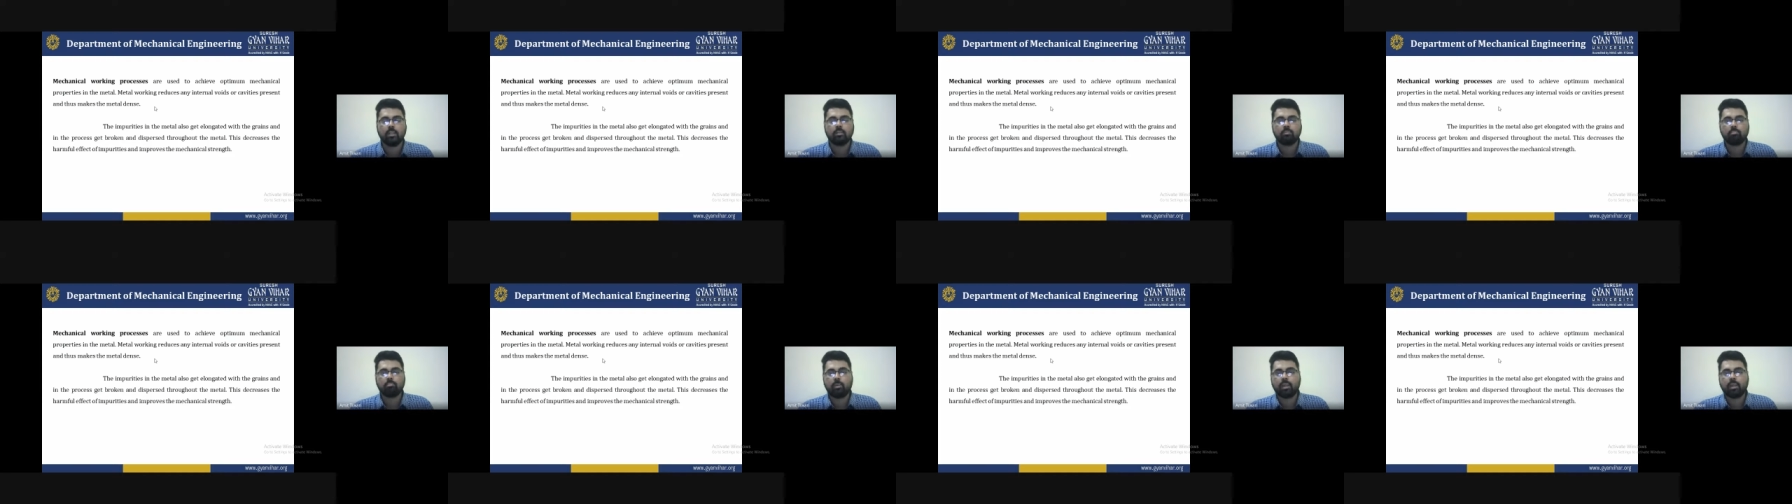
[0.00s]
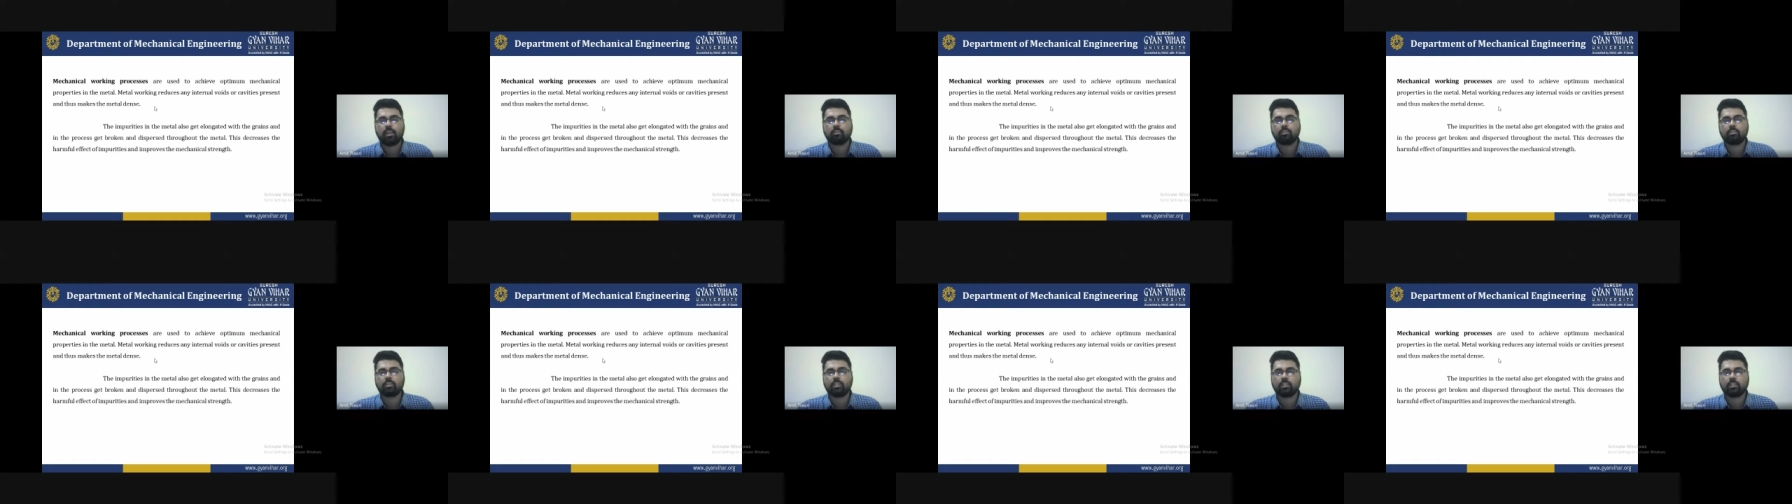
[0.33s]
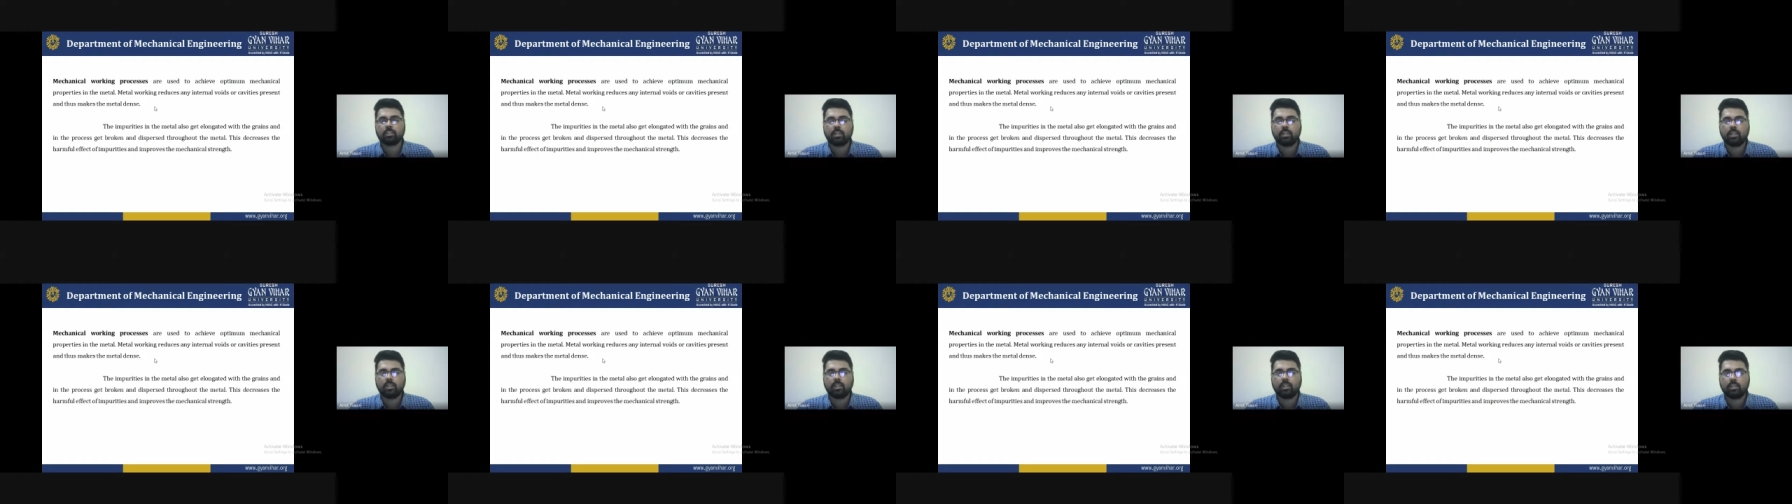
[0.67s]
by increasing
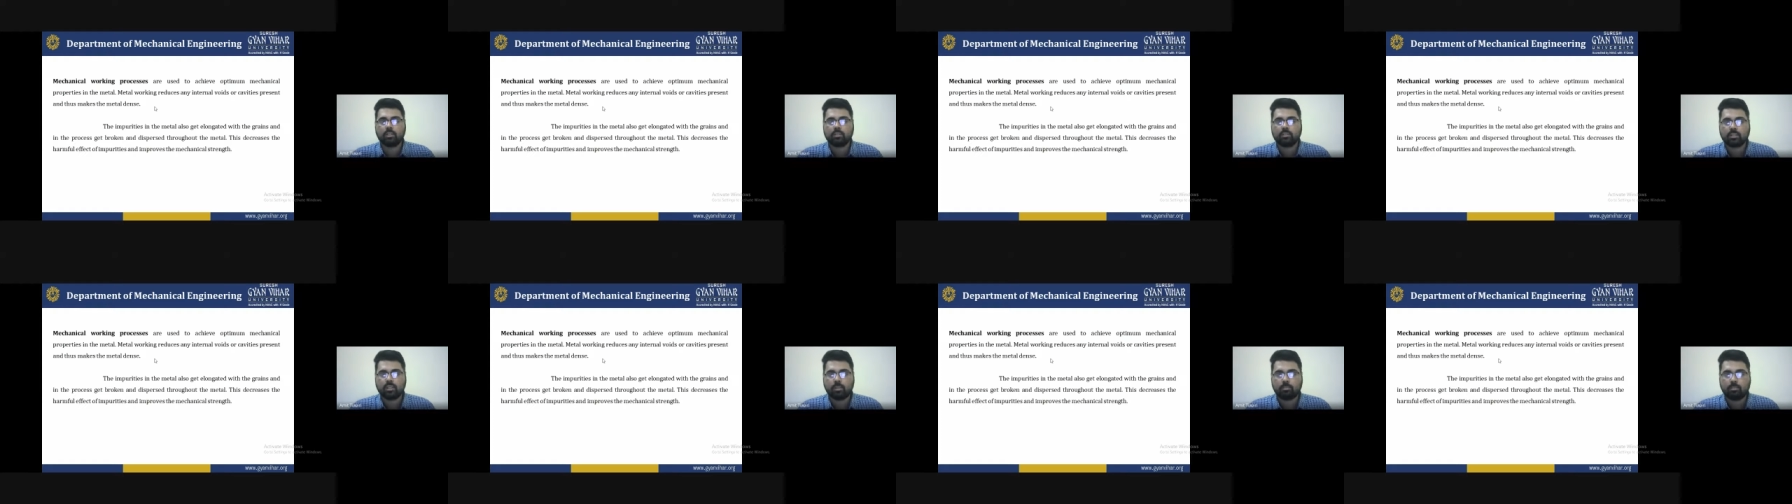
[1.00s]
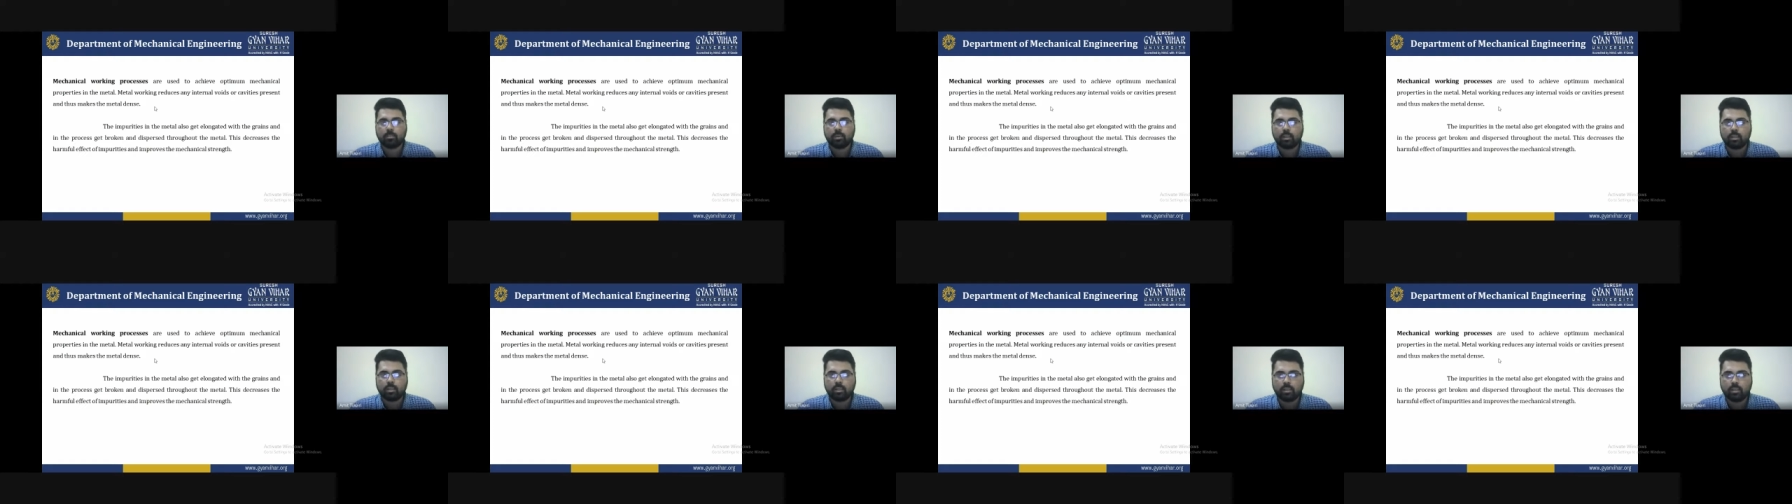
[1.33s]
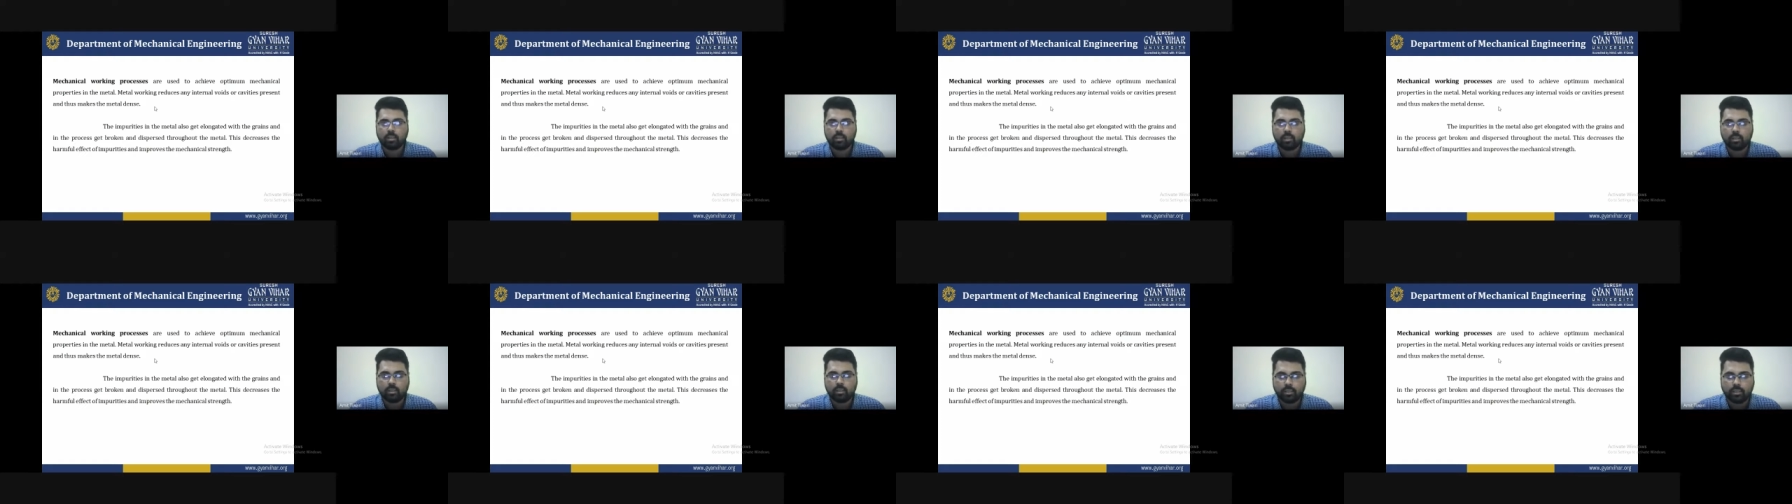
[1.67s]
the some
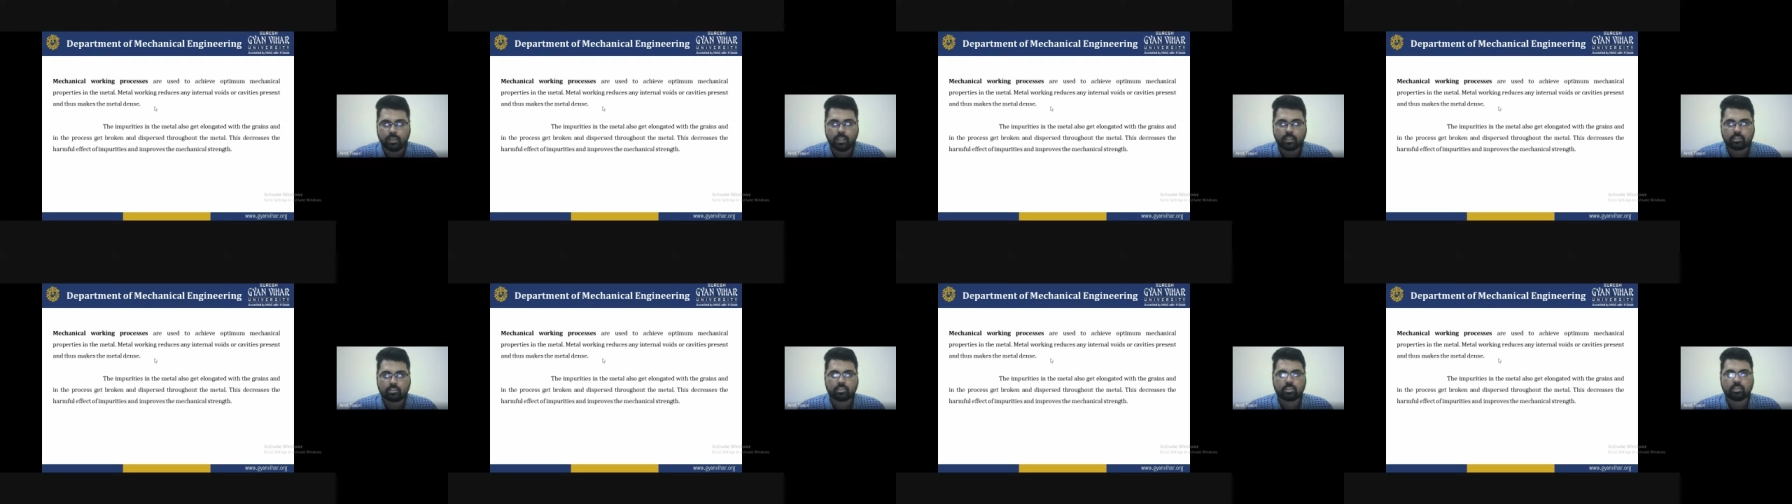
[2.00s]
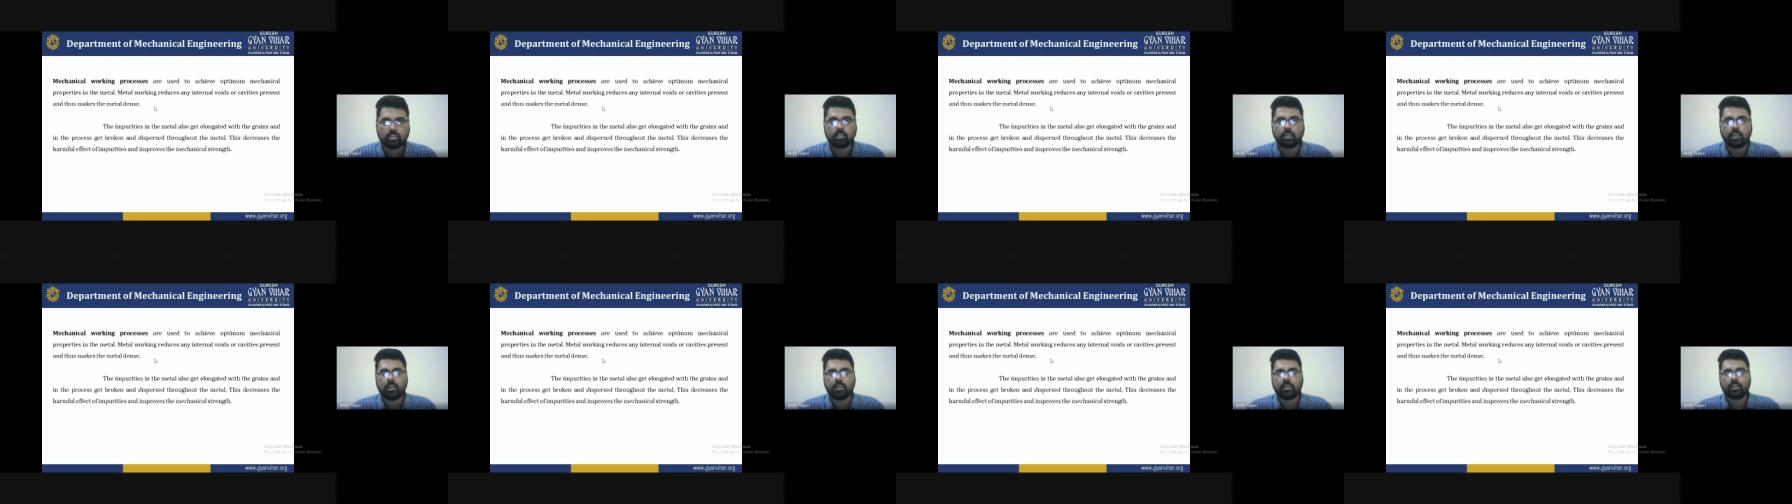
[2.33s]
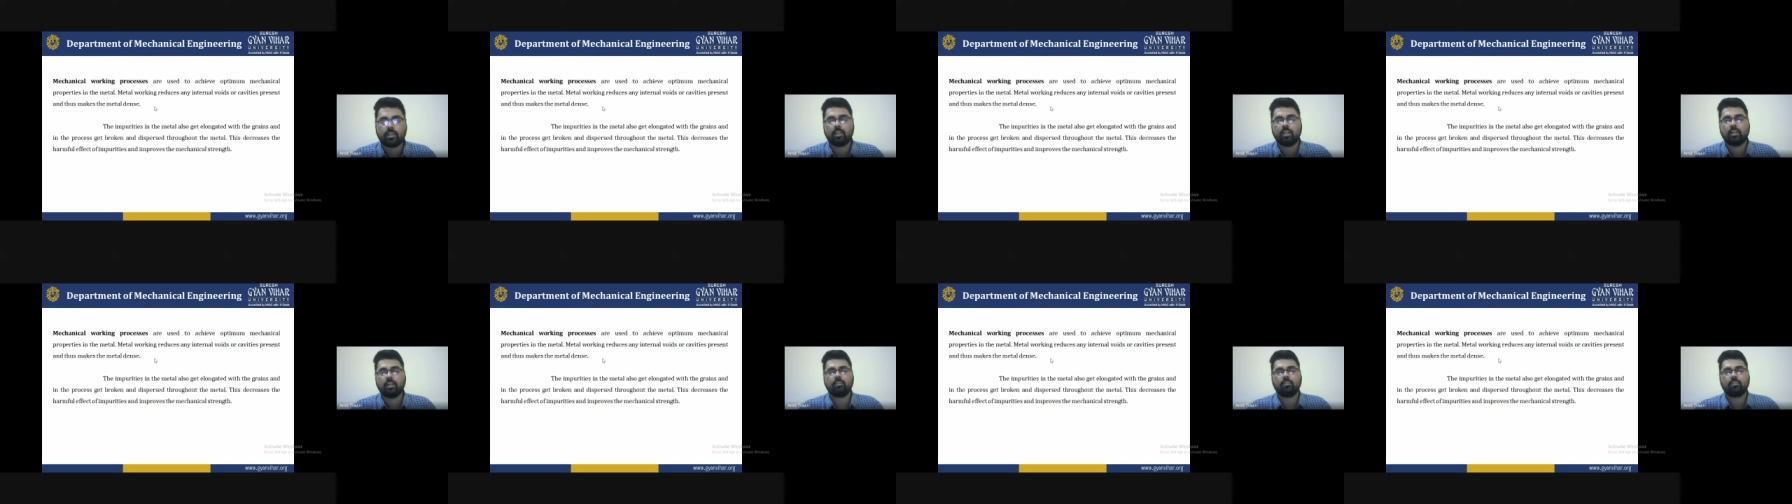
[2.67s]
reduction the
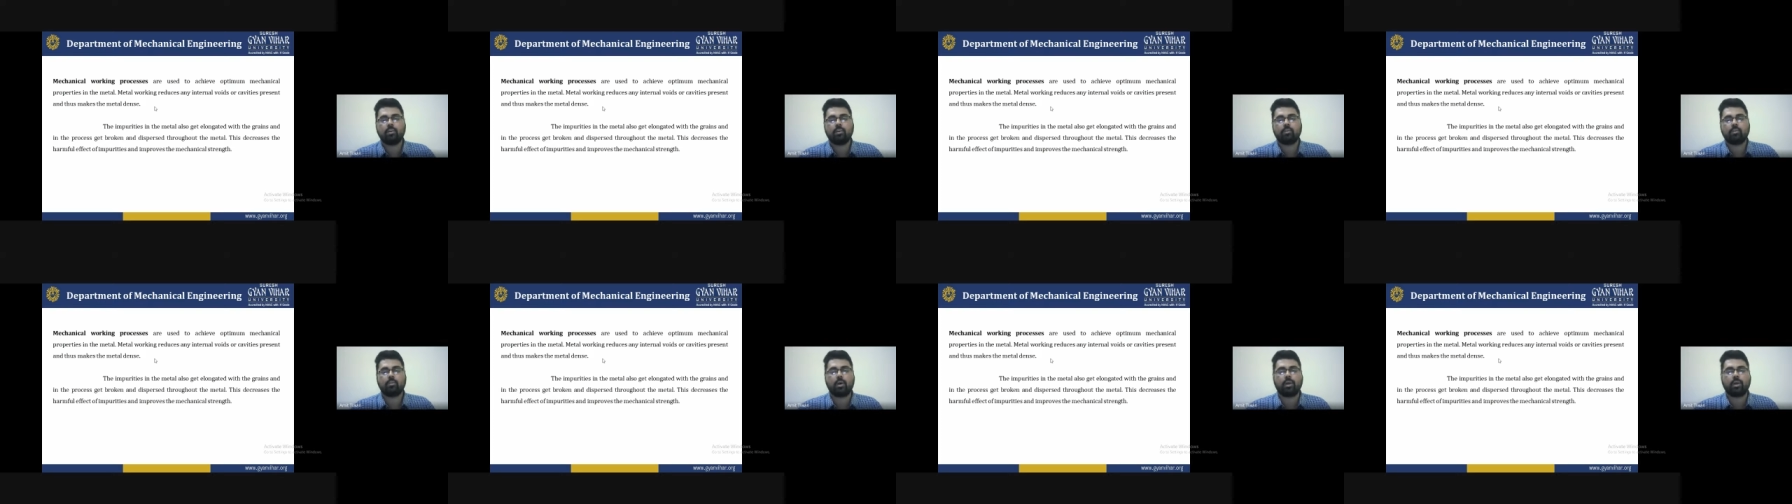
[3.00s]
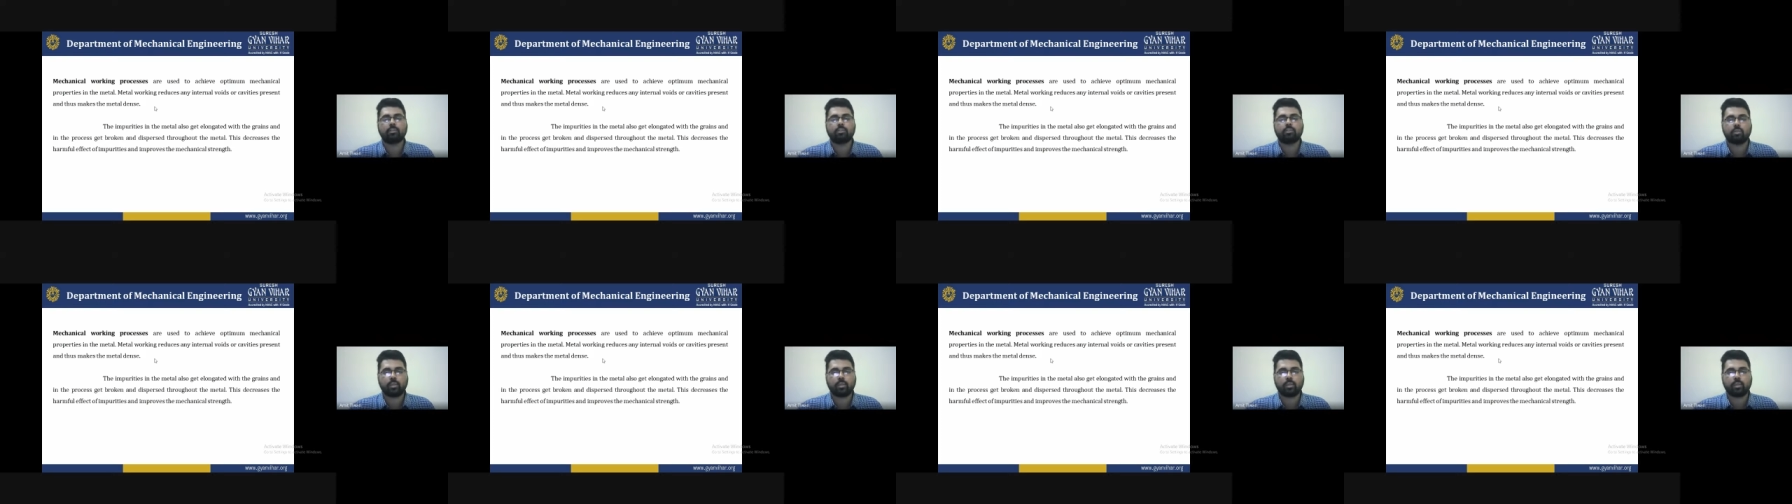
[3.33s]
internal voids,